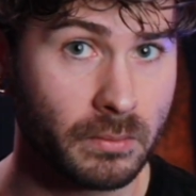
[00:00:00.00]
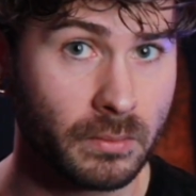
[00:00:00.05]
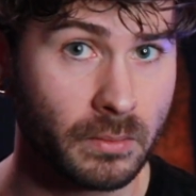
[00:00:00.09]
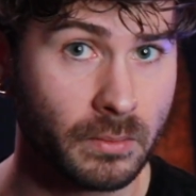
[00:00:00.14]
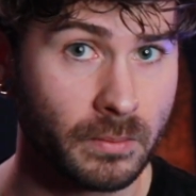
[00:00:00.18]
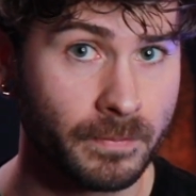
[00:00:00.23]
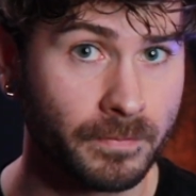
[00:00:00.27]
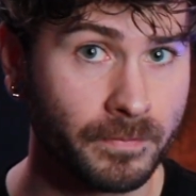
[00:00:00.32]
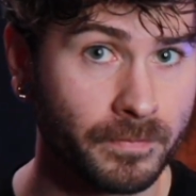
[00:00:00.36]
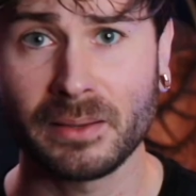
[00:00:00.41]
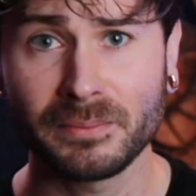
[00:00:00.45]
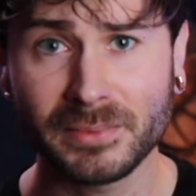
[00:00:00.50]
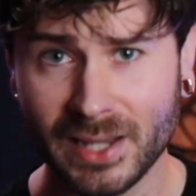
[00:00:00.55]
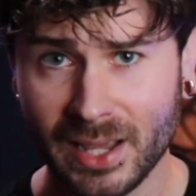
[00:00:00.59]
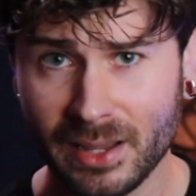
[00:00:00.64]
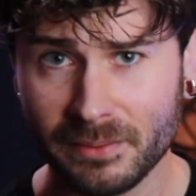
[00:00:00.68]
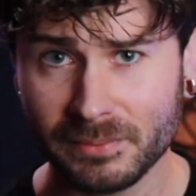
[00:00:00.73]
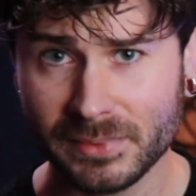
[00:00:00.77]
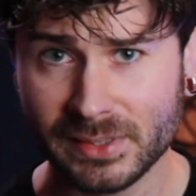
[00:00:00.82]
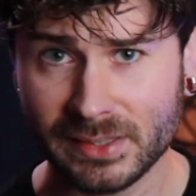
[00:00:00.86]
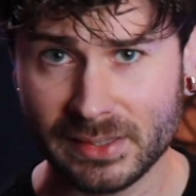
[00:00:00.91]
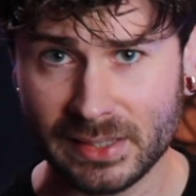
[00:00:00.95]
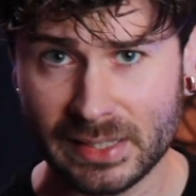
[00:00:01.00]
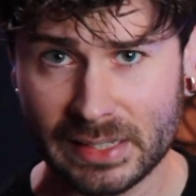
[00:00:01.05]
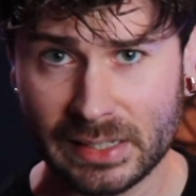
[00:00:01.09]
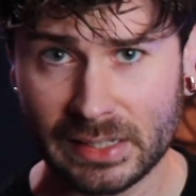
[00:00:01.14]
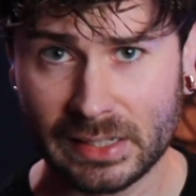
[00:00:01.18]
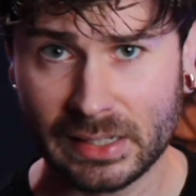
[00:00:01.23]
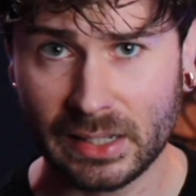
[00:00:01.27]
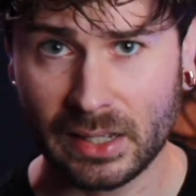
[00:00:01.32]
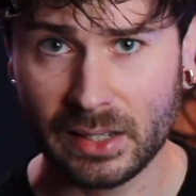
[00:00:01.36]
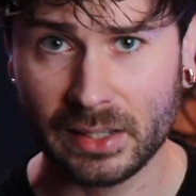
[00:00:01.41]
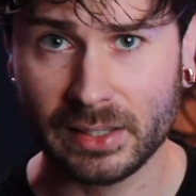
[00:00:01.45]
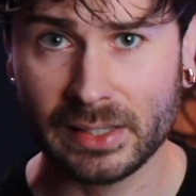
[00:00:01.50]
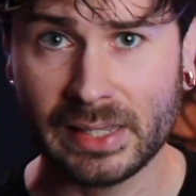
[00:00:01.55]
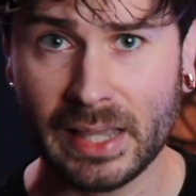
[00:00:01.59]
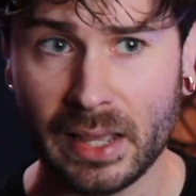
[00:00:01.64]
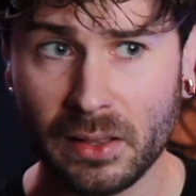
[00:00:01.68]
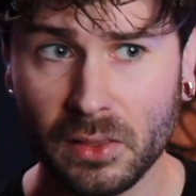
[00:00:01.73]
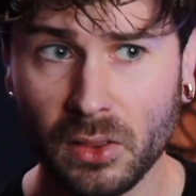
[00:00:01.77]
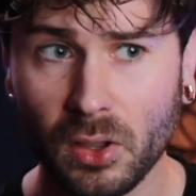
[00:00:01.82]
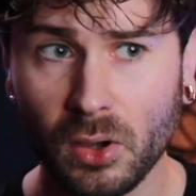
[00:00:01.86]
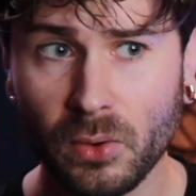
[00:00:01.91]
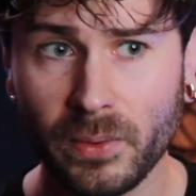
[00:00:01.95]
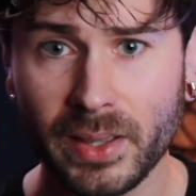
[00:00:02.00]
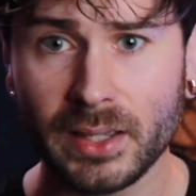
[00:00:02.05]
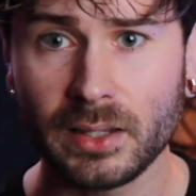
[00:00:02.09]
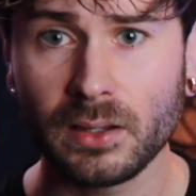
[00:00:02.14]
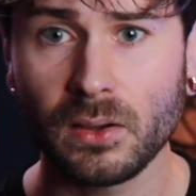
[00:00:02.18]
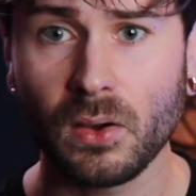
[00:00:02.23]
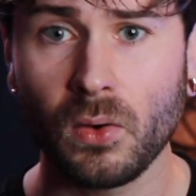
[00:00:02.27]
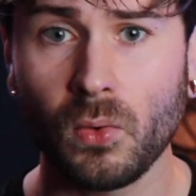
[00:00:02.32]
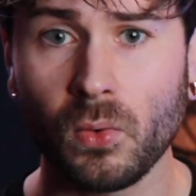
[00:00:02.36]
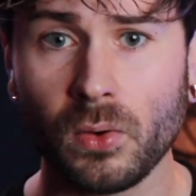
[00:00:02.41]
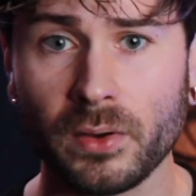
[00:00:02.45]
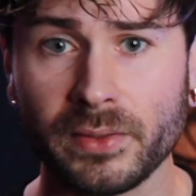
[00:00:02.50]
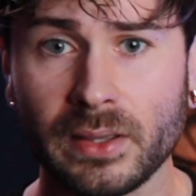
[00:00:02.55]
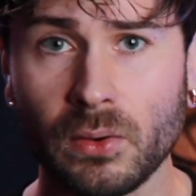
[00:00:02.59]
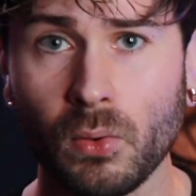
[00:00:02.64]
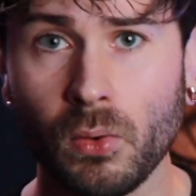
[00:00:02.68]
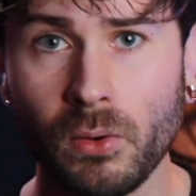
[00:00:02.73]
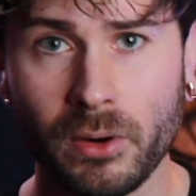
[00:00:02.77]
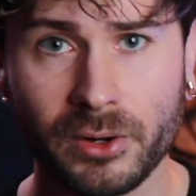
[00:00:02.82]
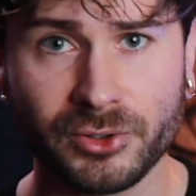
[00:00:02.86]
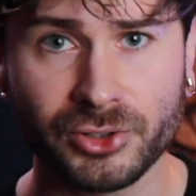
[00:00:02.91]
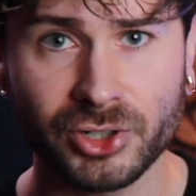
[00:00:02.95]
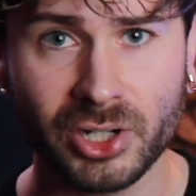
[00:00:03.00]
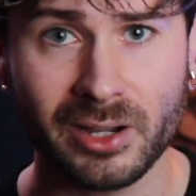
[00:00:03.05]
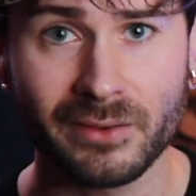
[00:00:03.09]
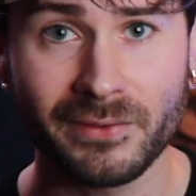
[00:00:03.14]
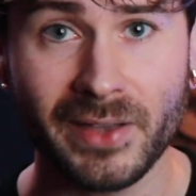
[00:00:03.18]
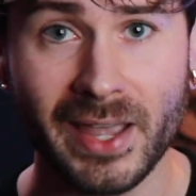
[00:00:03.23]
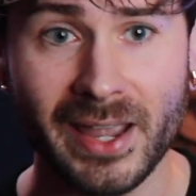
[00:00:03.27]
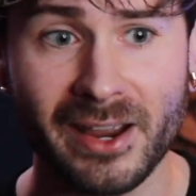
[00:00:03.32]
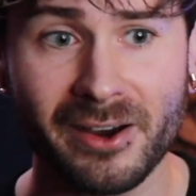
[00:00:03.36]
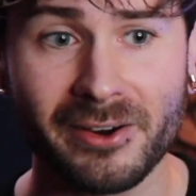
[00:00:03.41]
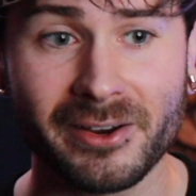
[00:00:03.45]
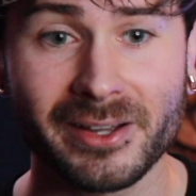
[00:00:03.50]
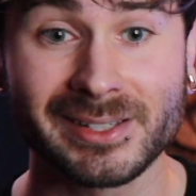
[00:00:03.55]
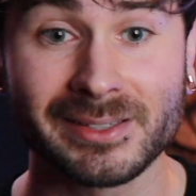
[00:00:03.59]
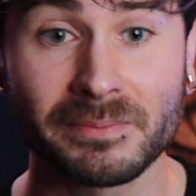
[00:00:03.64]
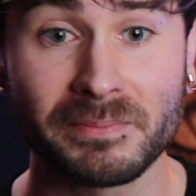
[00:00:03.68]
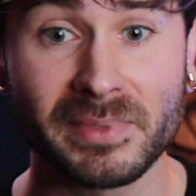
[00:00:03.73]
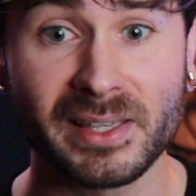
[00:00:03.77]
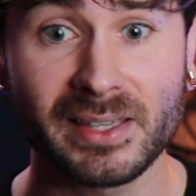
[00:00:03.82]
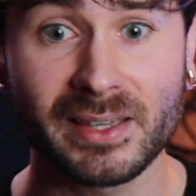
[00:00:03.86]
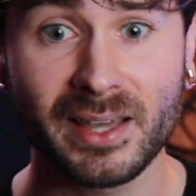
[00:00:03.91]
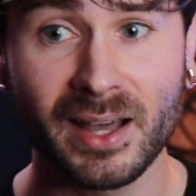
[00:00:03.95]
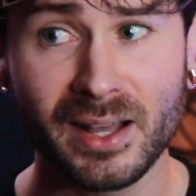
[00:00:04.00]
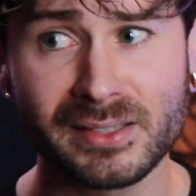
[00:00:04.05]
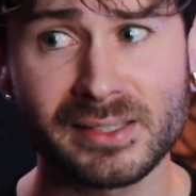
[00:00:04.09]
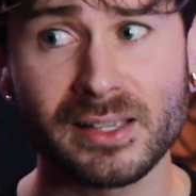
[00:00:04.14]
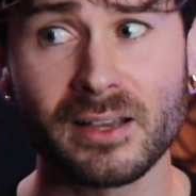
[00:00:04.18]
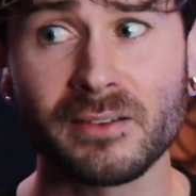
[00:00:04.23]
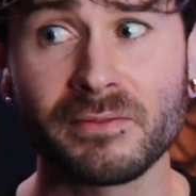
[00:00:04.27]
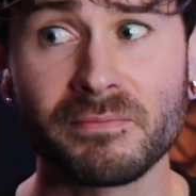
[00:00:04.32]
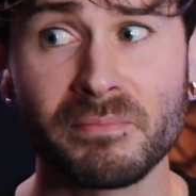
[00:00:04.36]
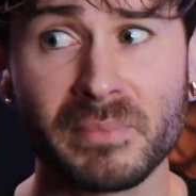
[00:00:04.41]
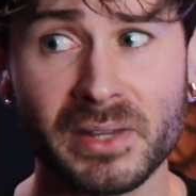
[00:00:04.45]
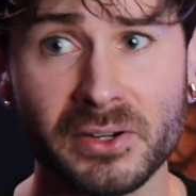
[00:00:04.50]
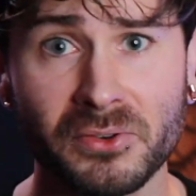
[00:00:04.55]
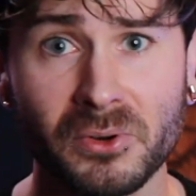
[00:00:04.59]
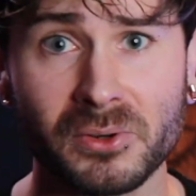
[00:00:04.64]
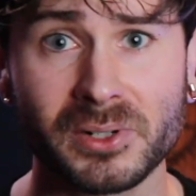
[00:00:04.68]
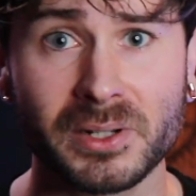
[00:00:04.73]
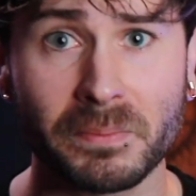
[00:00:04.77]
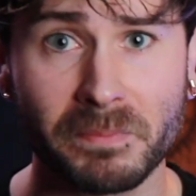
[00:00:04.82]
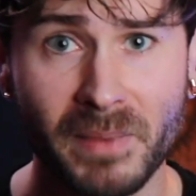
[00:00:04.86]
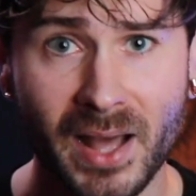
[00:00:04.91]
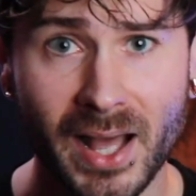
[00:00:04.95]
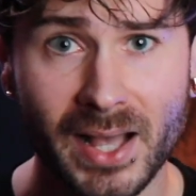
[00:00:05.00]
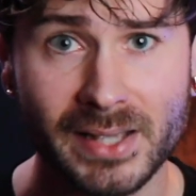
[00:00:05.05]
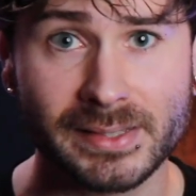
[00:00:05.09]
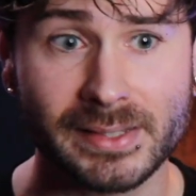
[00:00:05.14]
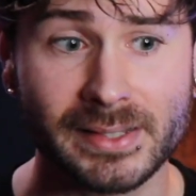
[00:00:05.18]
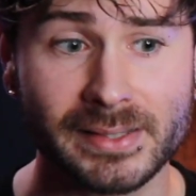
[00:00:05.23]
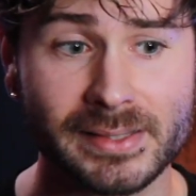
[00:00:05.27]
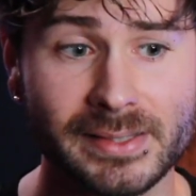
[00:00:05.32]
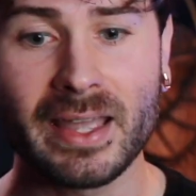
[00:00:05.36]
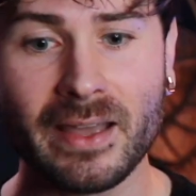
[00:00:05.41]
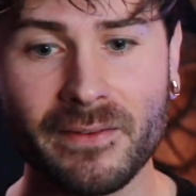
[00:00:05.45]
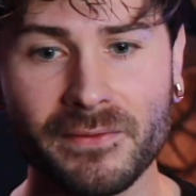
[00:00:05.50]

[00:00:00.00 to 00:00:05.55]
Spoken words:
Because sometimes the yellowing or the oranging of hair is because of mineral deposits.